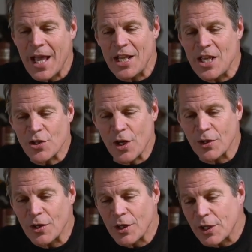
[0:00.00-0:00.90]
And he
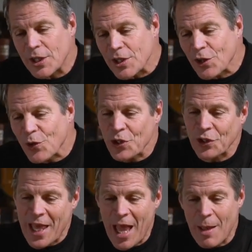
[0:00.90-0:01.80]
shall kill
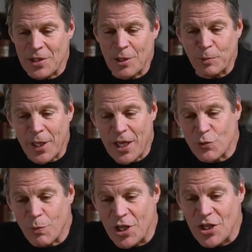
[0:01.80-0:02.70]
the lamb in the
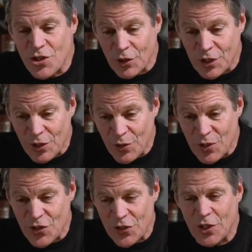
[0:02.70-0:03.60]
place where he shall kill
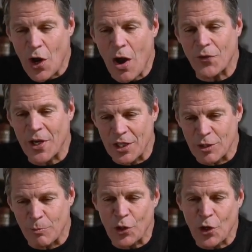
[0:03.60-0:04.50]
the sin offering
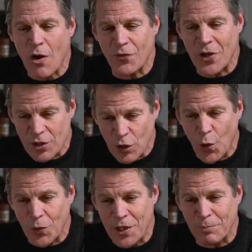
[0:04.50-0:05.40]
and the offering in
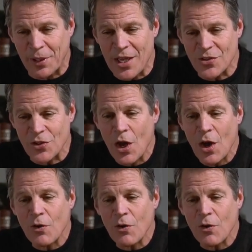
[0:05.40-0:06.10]
the holy place.